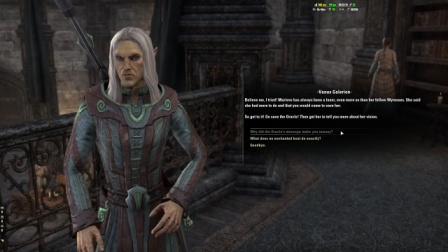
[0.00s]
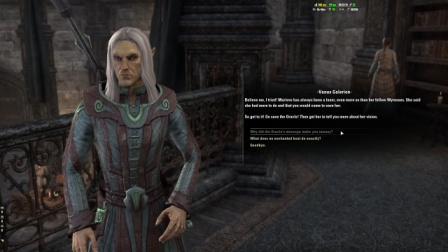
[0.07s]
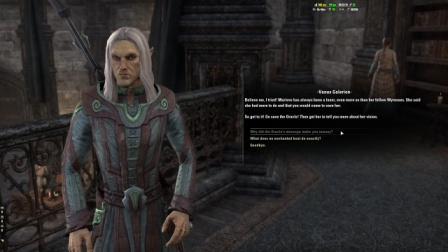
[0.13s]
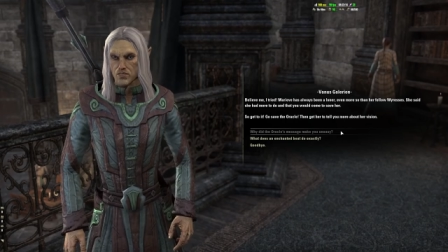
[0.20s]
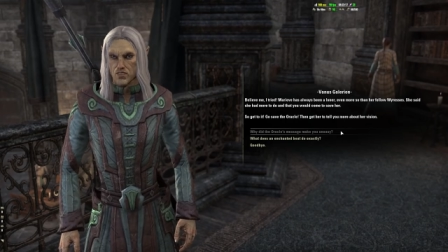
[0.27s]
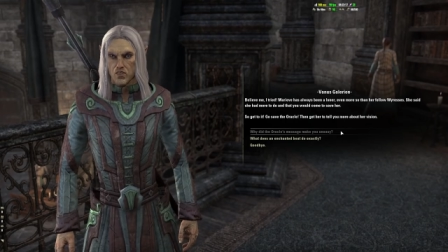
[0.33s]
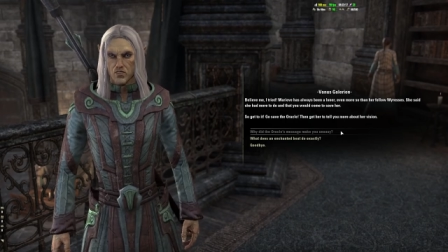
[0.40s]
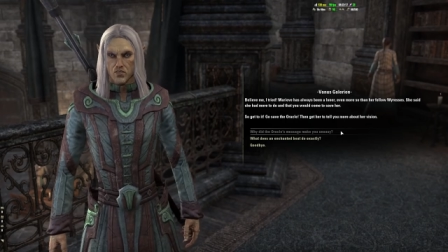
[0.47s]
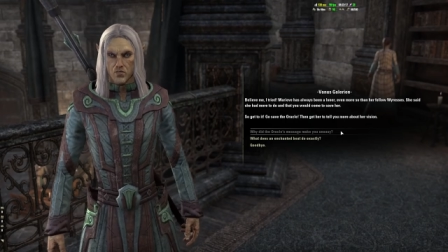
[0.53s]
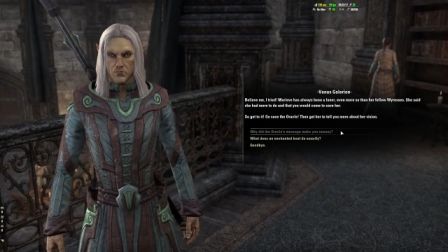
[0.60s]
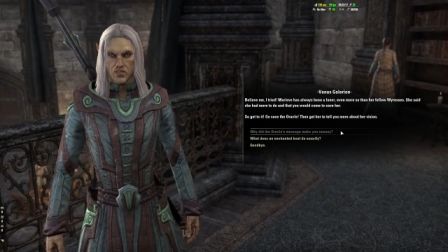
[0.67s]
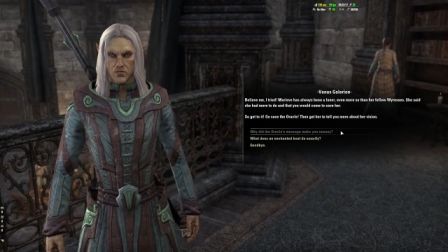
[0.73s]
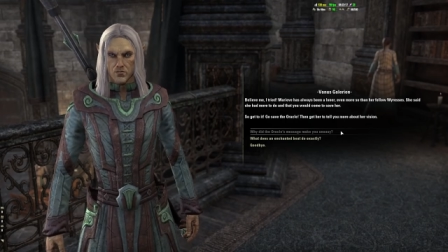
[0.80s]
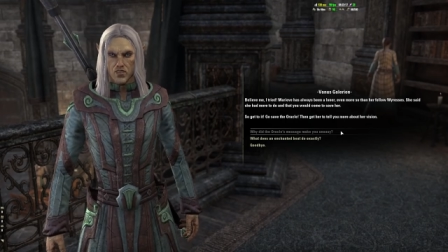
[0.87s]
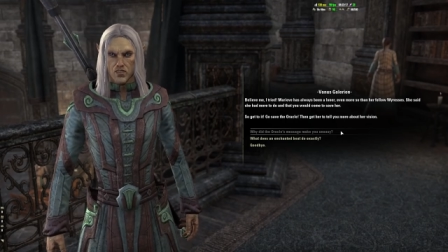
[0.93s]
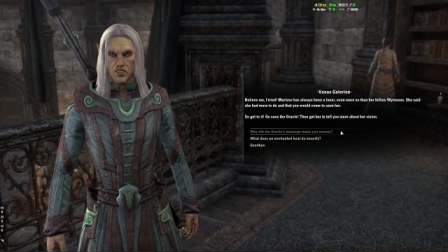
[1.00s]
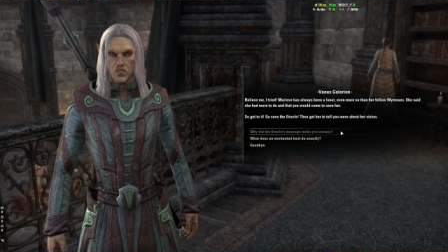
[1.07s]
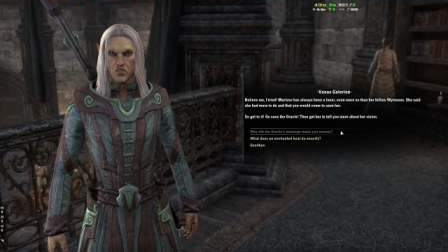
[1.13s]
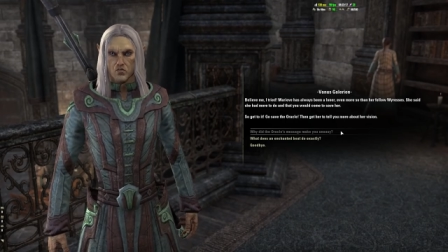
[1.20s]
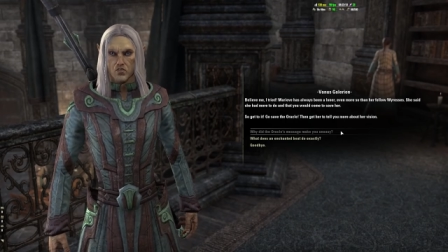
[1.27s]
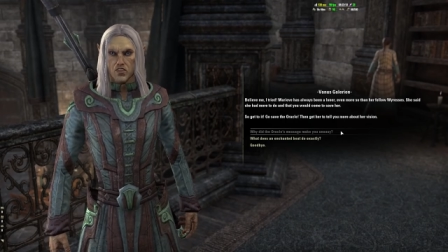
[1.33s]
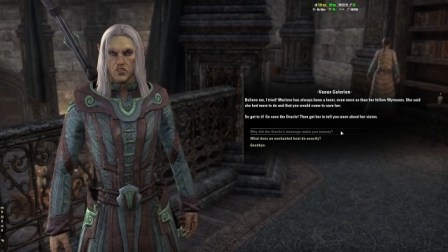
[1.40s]
even more so than her
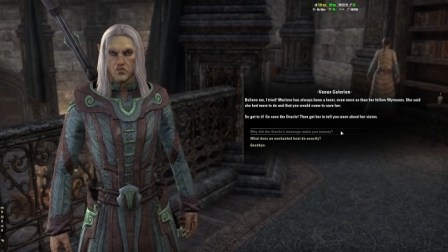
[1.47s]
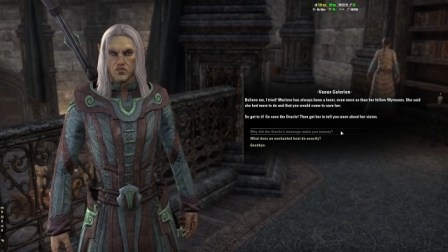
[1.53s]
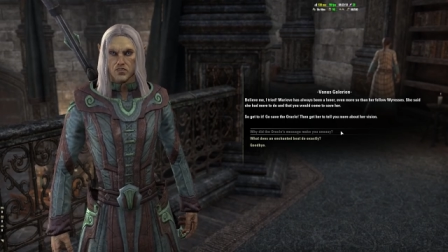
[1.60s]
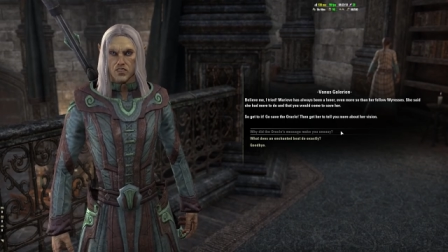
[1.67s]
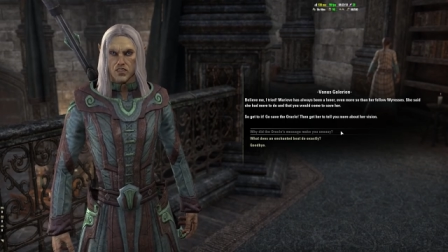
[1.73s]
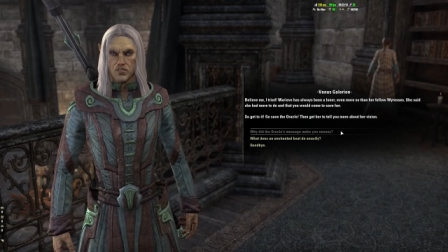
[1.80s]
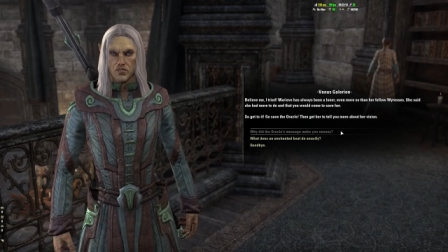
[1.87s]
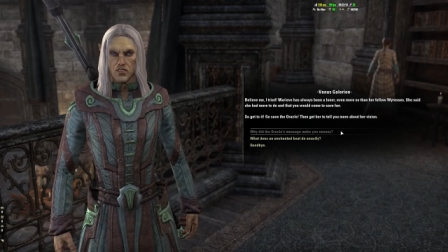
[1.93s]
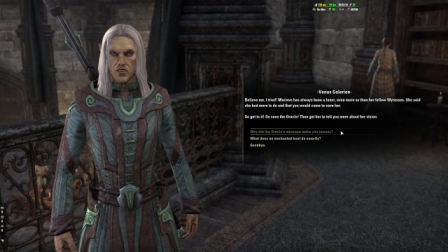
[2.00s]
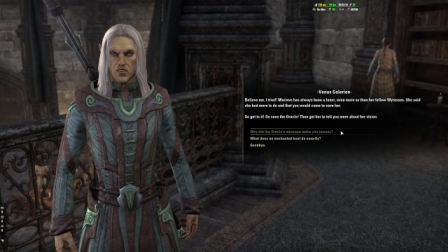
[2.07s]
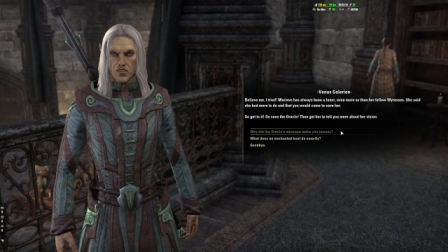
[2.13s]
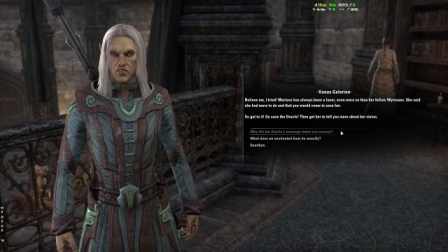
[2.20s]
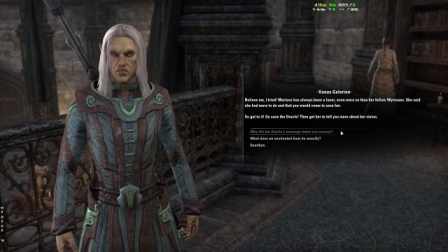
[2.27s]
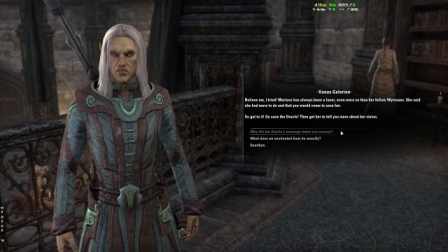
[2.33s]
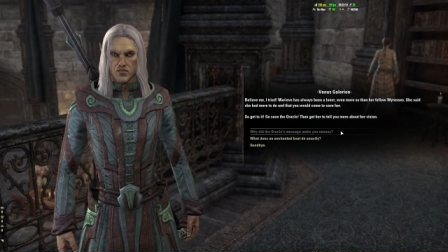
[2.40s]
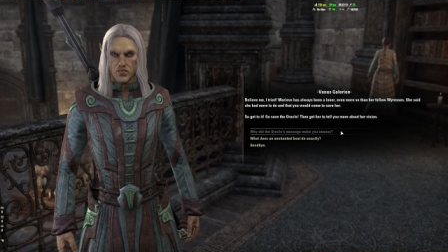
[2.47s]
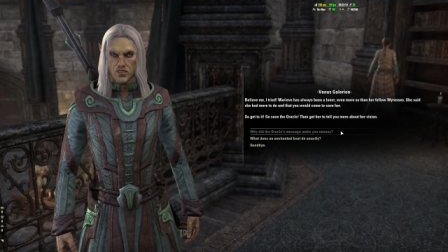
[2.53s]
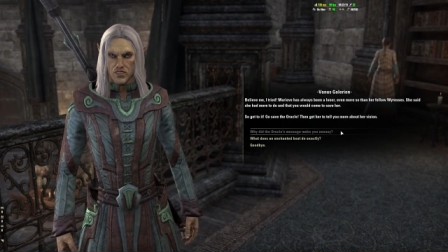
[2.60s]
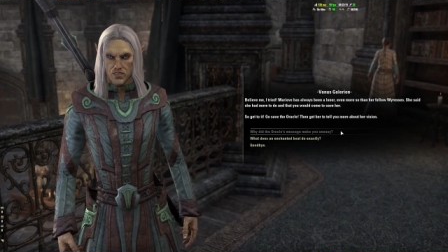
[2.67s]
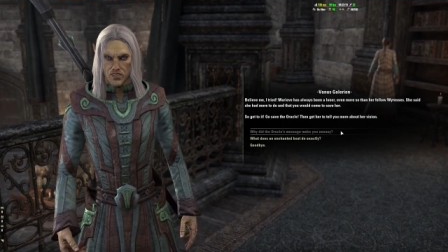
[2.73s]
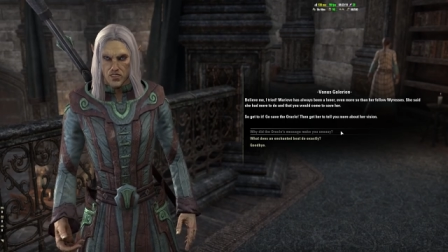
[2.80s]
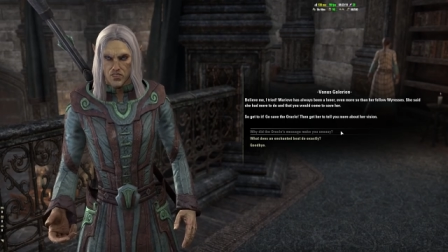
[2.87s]
fellow Wyresses.
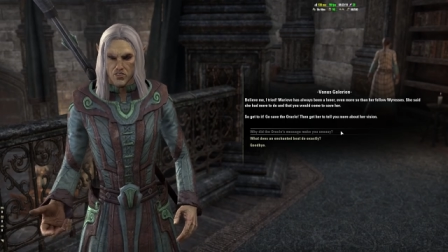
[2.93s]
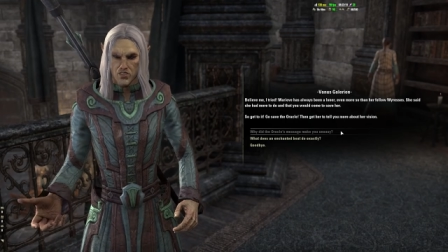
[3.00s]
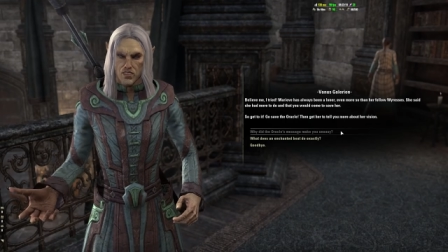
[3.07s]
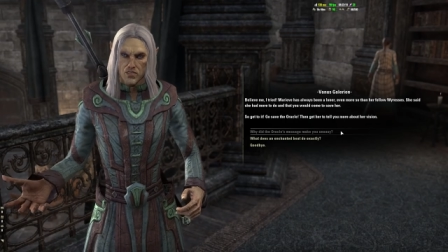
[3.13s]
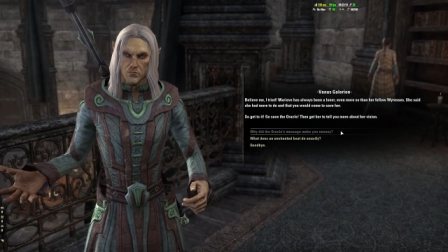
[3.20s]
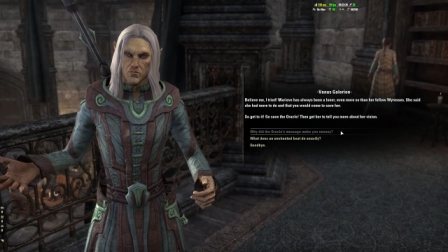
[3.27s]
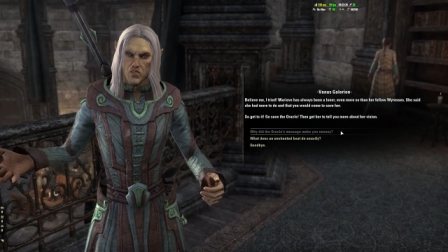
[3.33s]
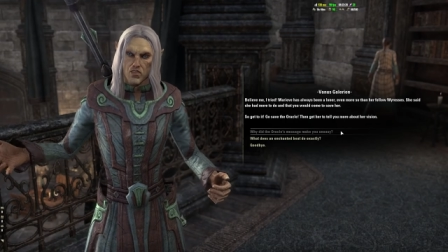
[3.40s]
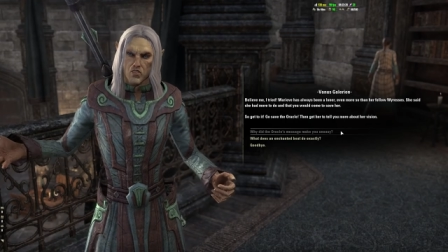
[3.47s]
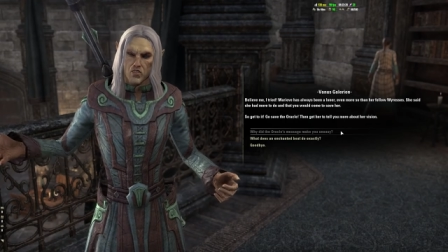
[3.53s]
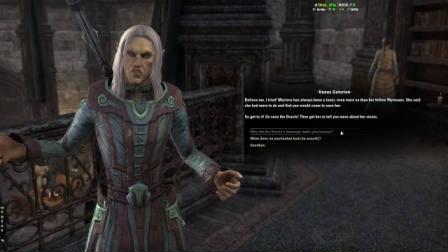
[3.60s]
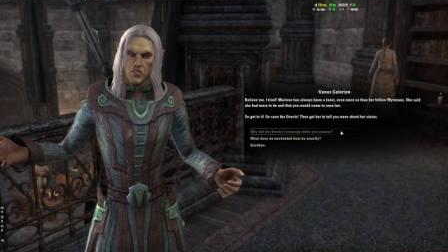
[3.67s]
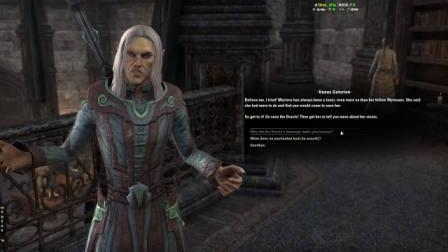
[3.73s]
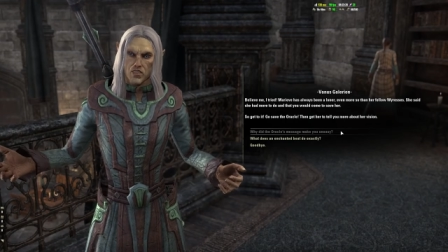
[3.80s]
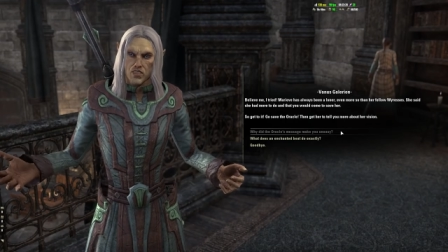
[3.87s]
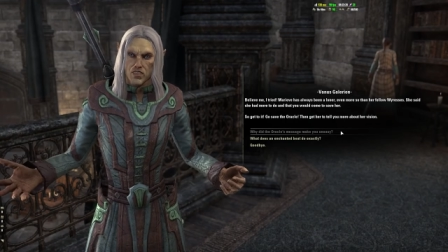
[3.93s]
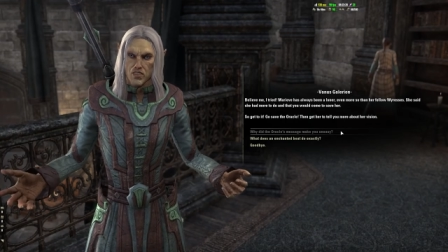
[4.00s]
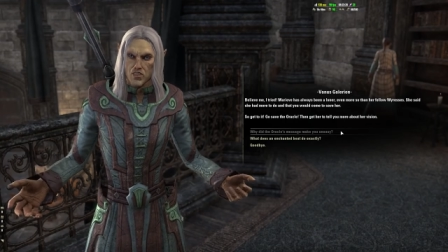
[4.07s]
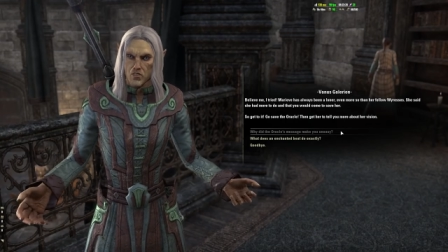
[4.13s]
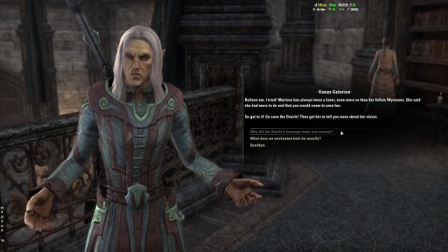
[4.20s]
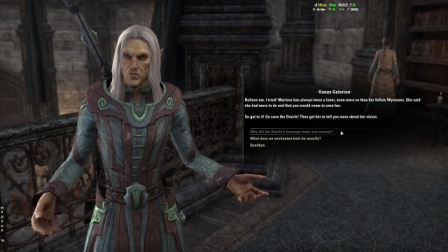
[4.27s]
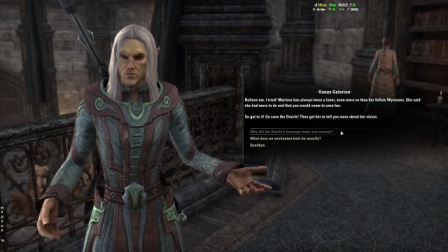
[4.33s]
She said she had more to do and
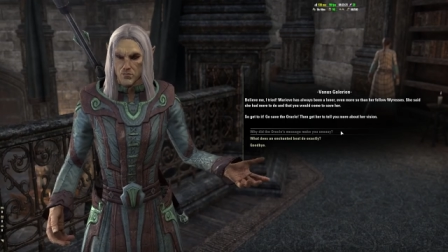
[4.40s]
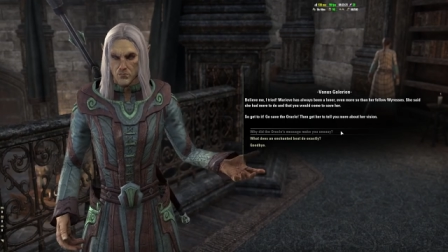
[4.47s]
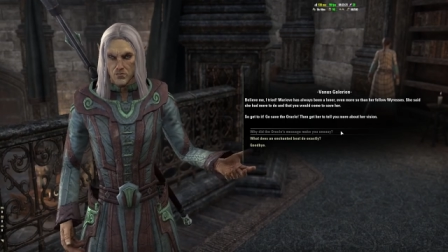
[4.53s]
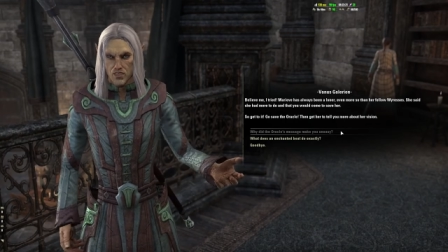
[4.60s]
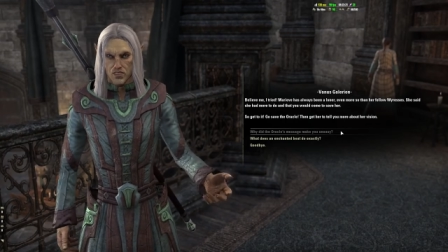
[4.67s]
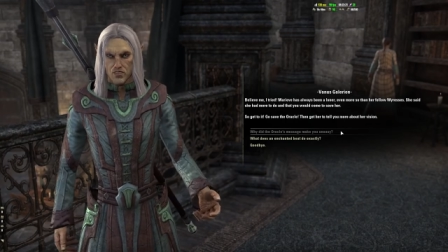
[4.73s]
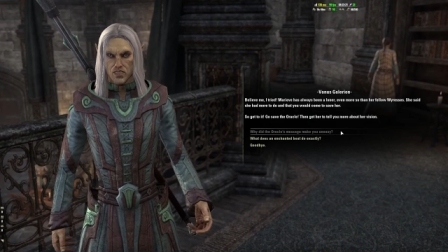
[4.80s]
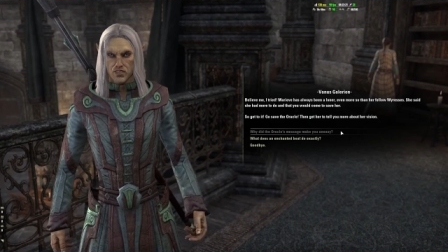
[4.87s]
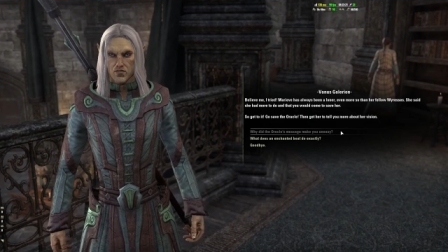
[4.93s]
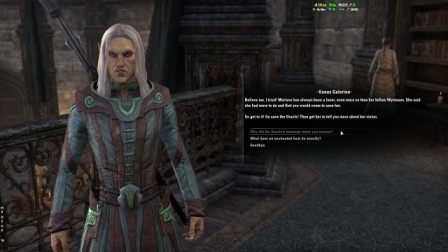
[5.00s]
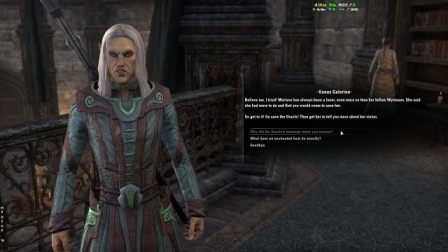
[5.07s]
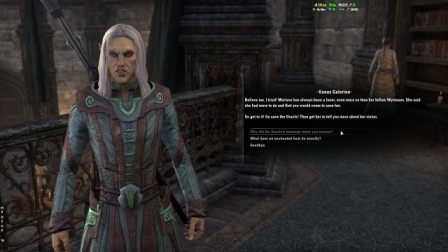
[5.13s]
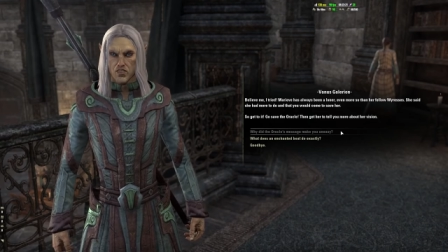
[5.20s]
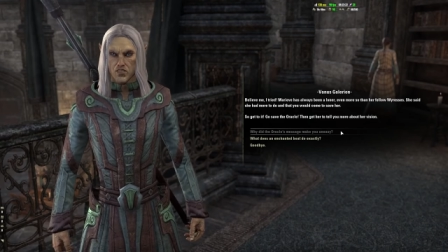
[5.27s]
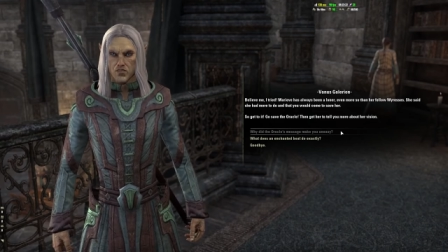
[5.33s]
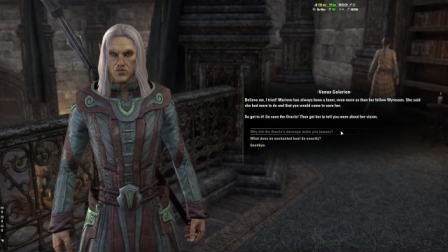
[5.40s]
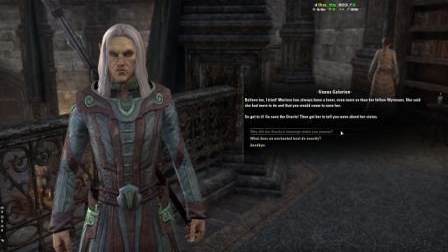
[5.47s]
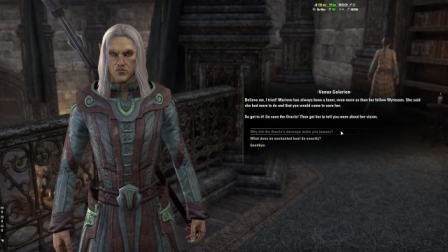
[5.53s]
that you would come to save her.